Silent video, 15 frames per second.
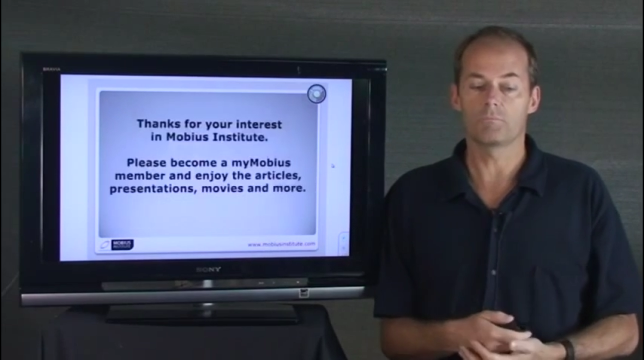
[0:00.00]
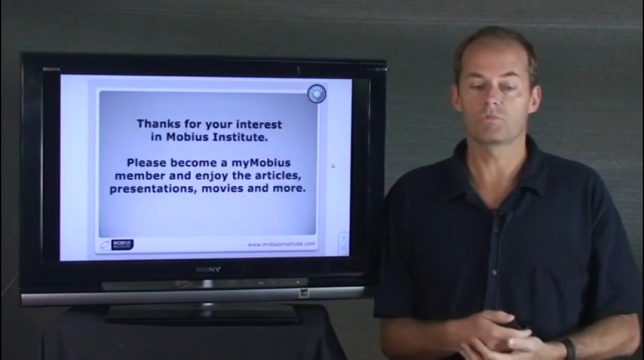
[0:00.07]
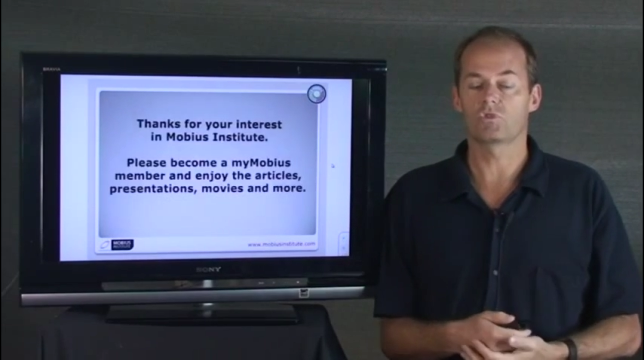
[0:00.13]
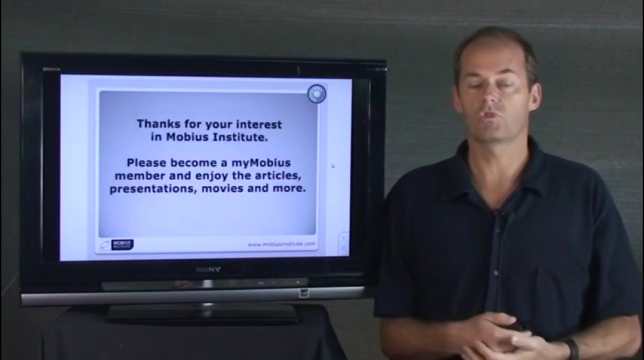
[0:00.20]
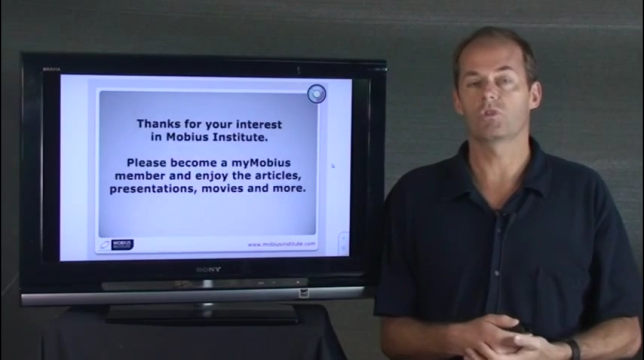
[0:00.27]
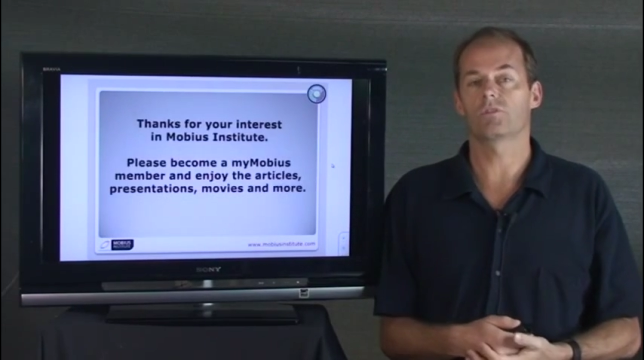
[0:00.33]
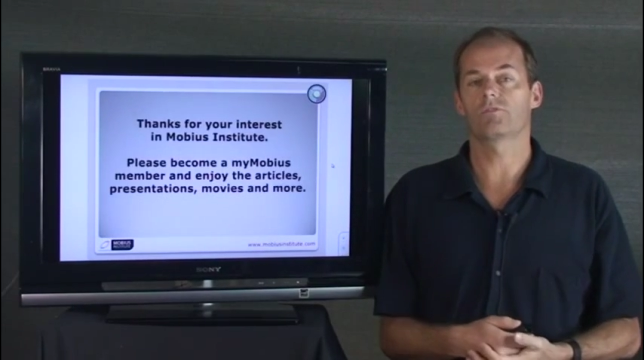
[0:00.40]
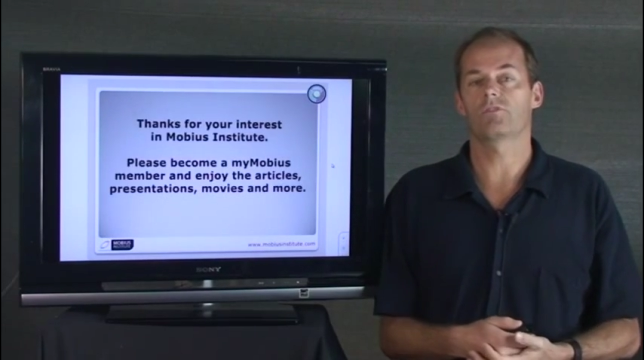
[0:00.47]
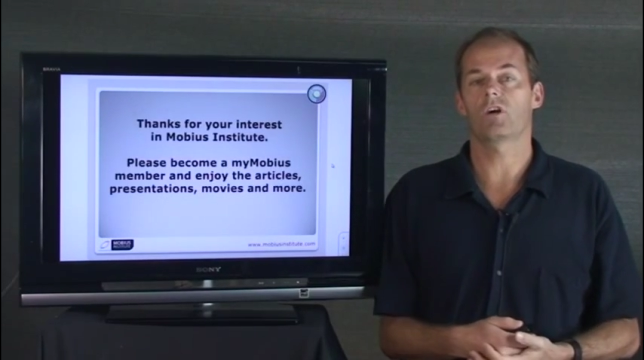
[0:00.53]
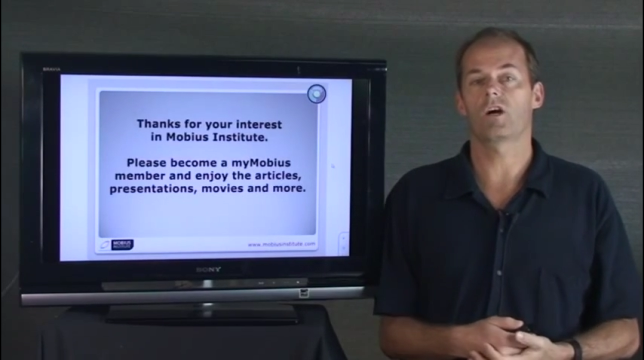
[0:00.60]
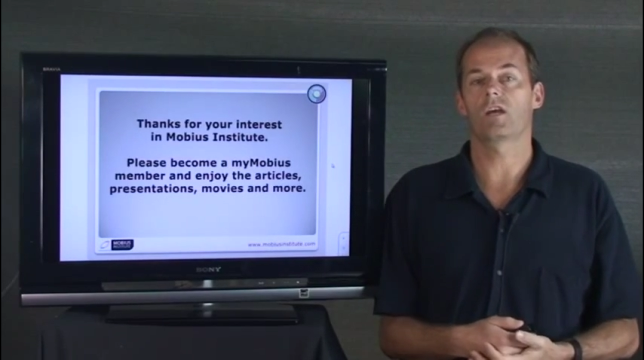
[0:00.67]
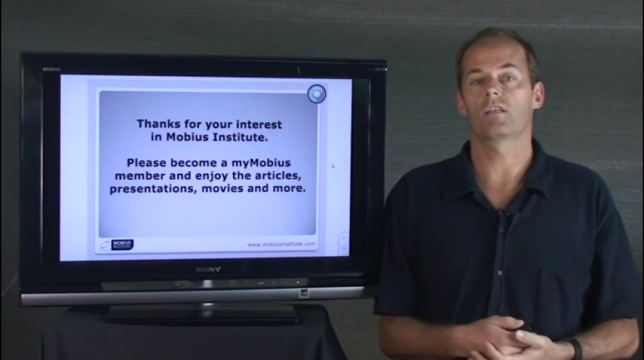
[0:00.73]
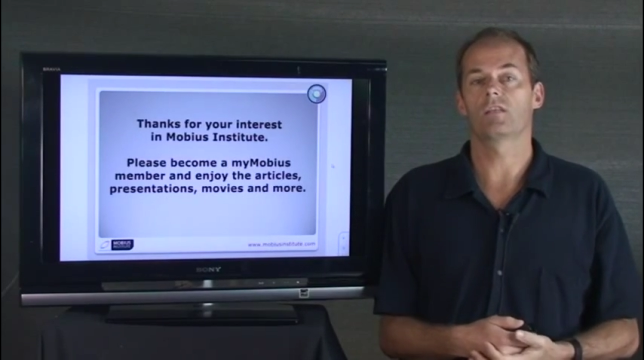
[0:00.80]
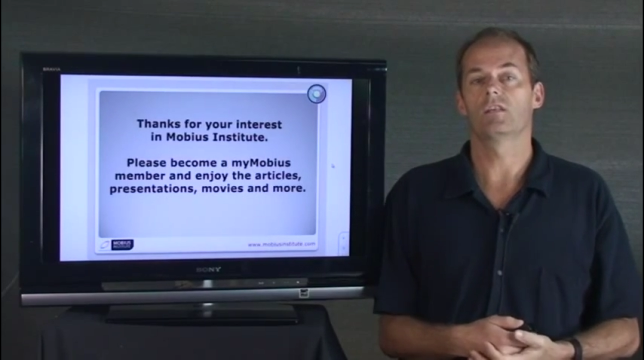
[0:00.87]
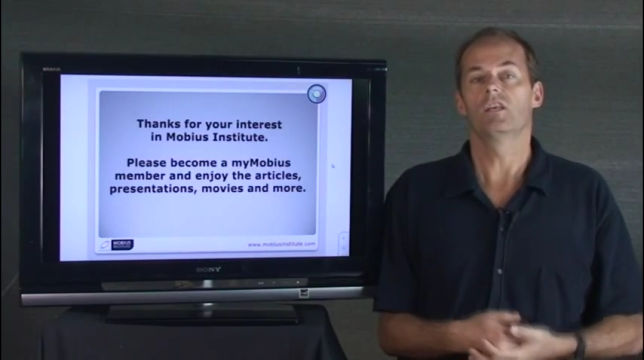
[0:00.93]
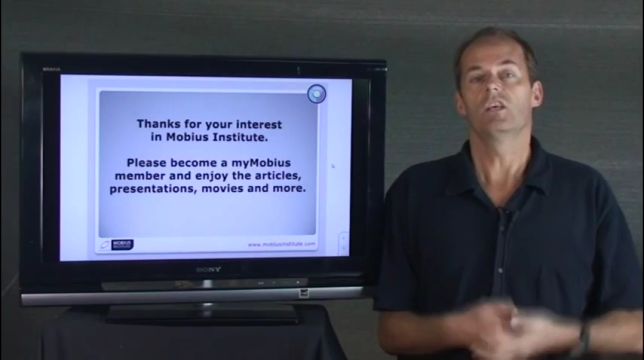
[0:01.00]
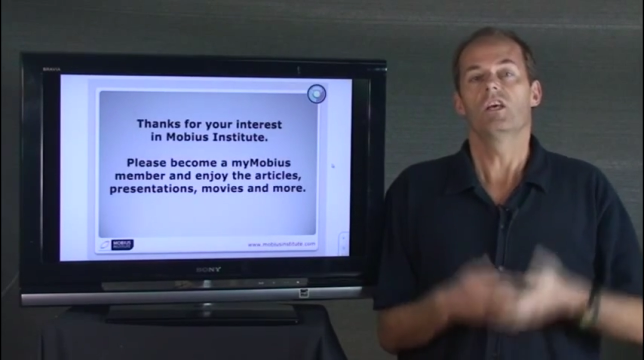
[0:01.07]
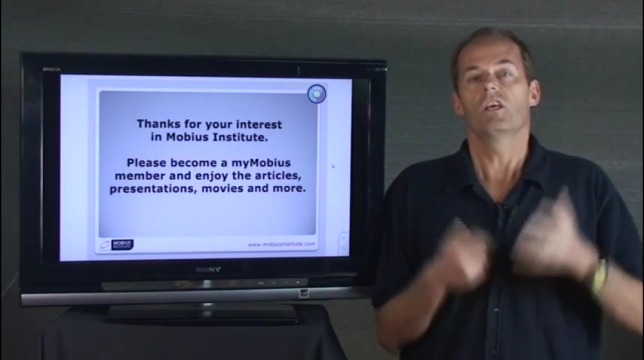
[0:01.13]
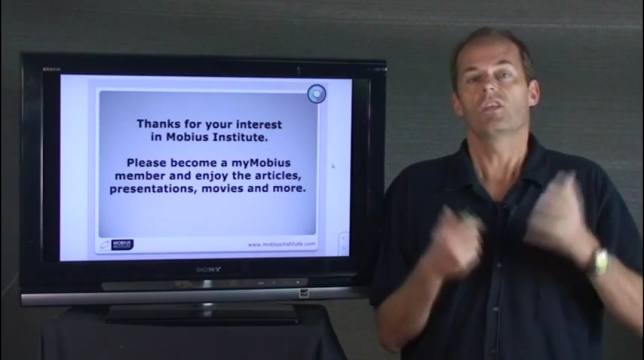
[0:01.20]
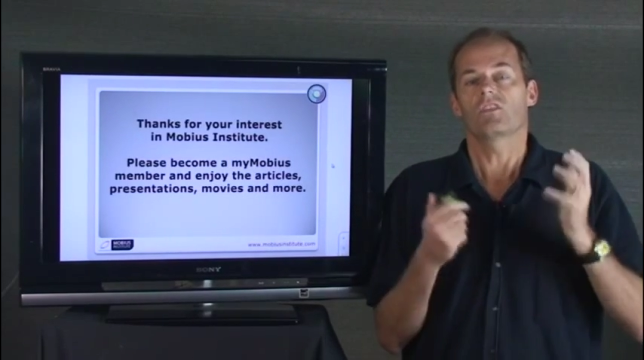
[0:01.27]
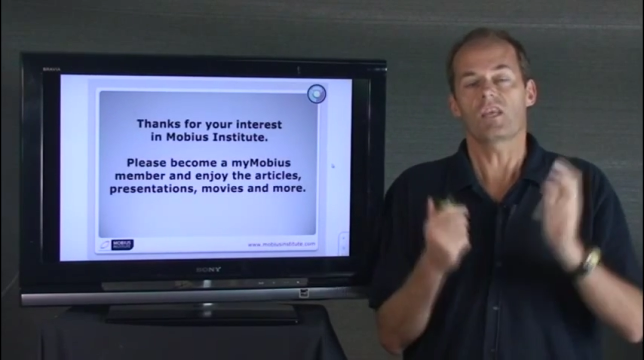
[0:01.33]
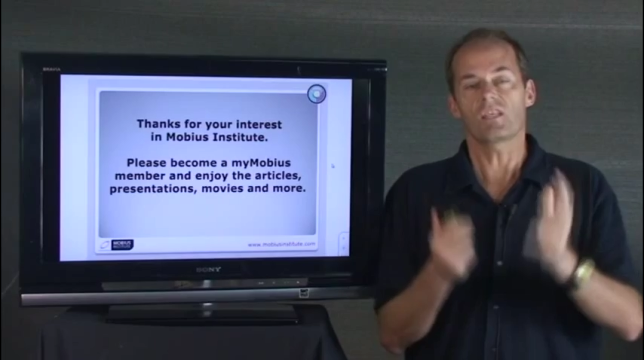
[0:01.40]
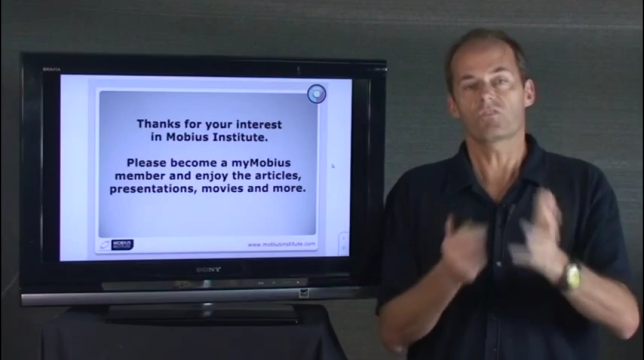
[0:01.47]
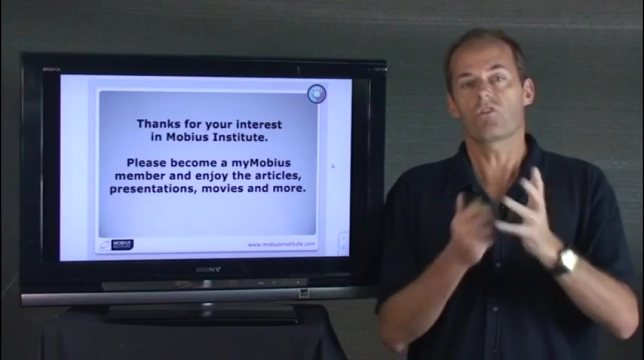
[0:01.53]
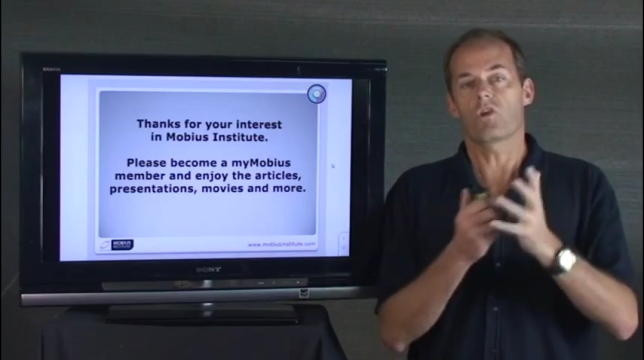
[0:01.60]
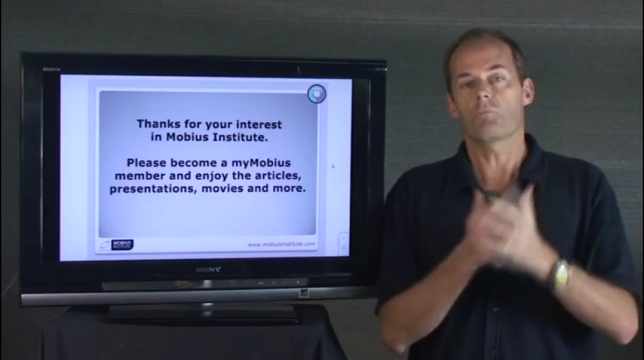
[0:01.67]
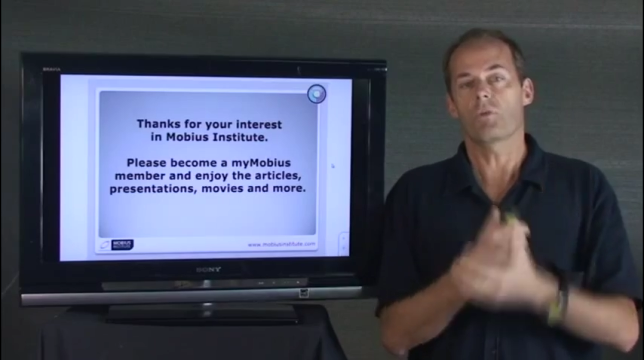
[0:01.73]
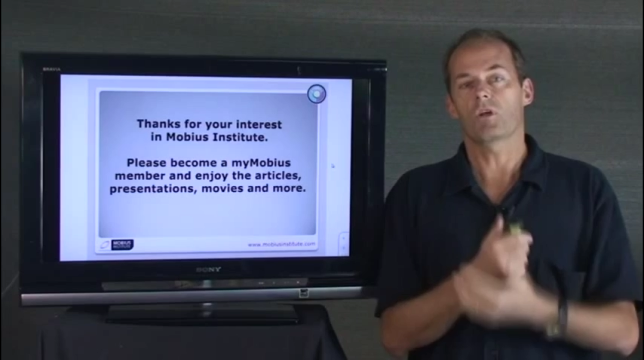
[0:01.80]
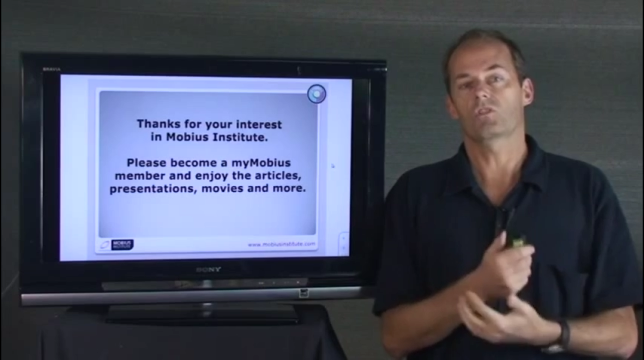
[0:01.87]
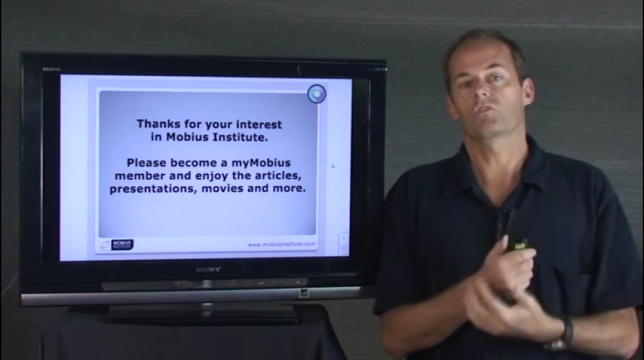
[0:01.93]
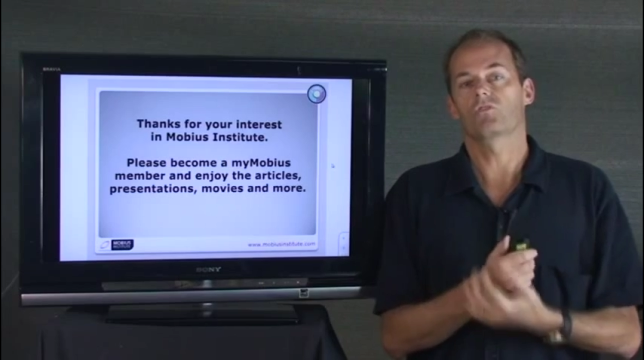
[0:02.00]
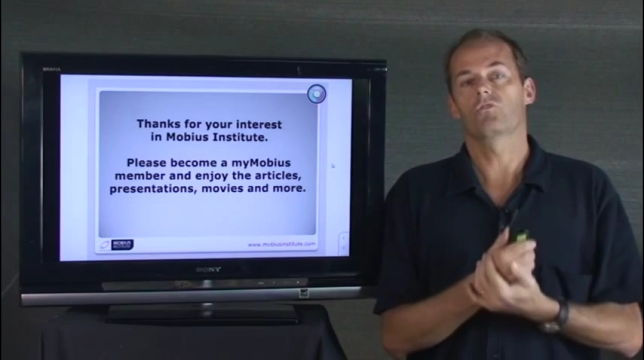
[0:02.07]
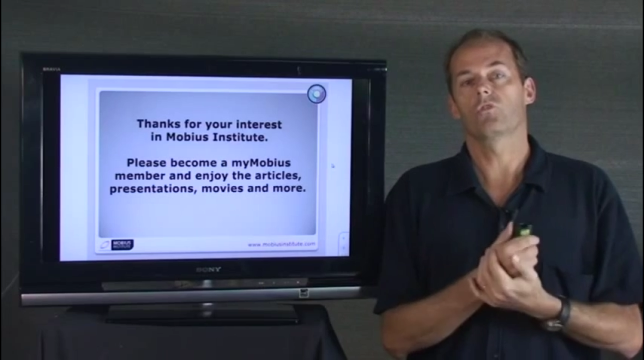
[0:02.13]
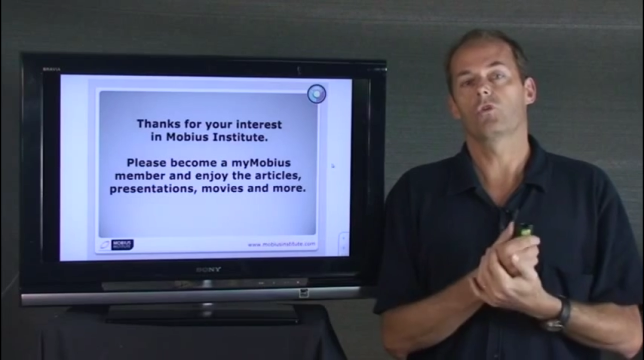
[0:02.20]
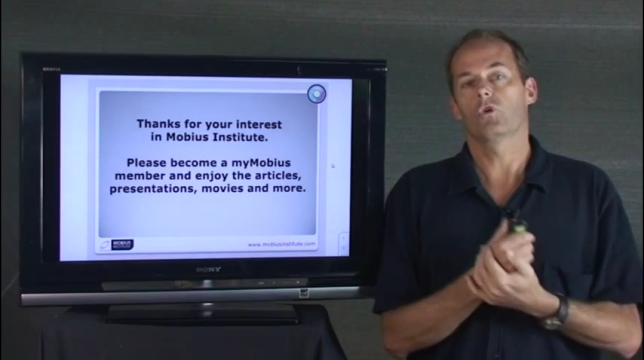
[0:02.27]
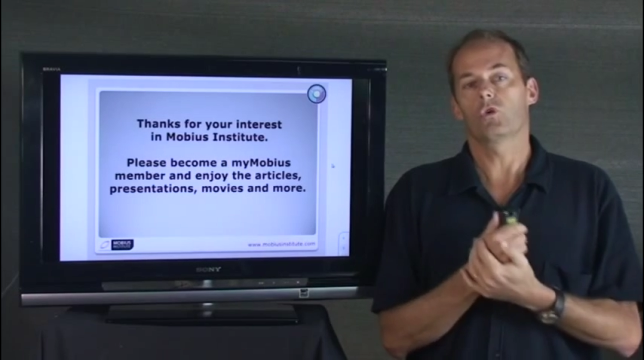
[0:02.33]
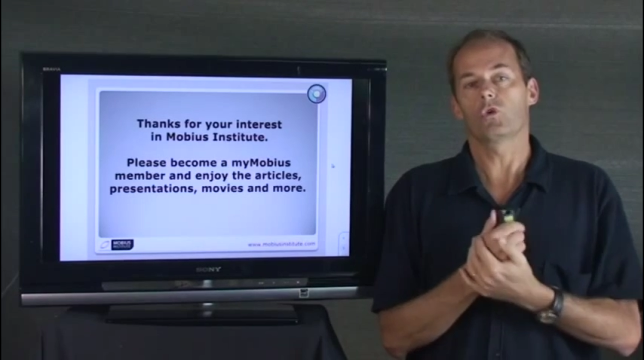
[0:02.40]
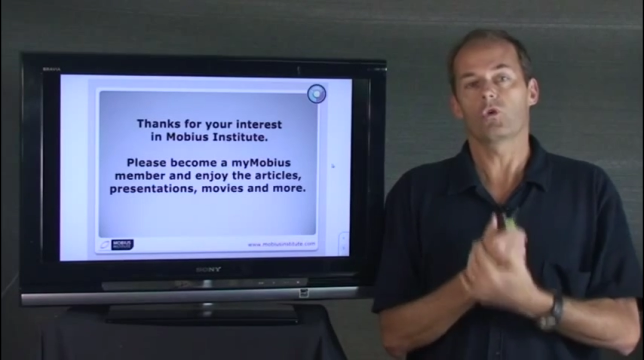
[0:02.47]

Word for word: certified. Thanks very much for